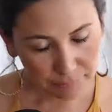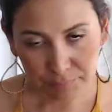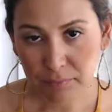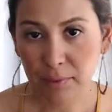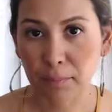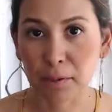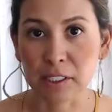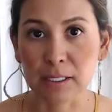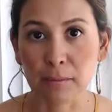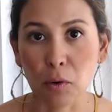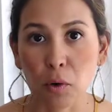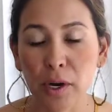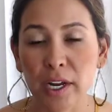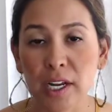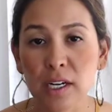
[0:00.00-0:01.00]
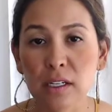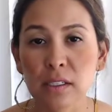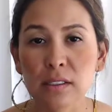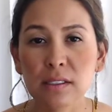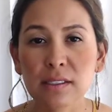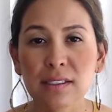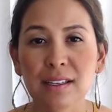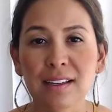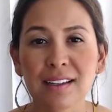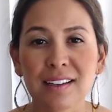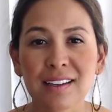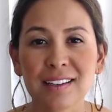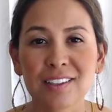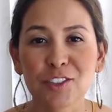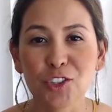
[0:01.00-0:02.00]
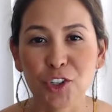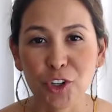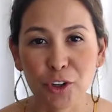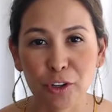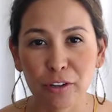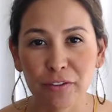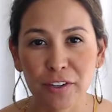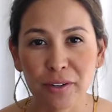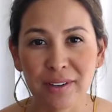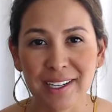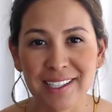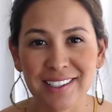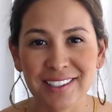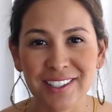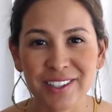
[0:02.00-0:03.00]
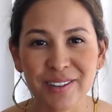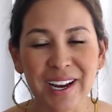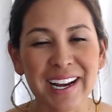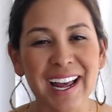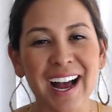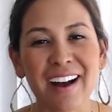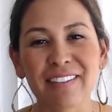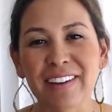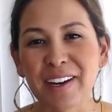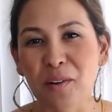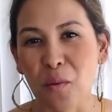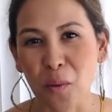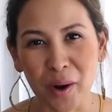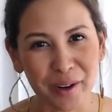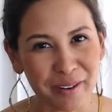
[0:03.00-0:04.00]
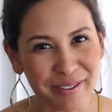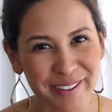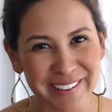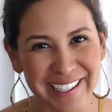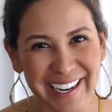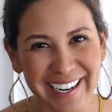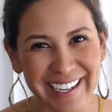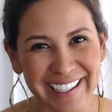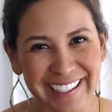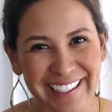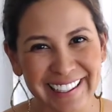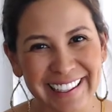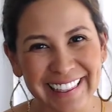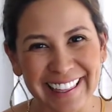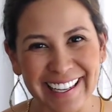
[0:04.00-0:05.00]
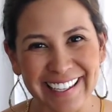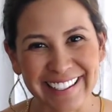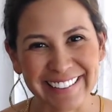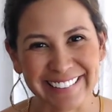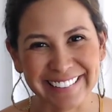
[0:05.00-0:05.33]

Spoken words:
Put some oils, journal if you need to, and have a wonderful day. Thank you.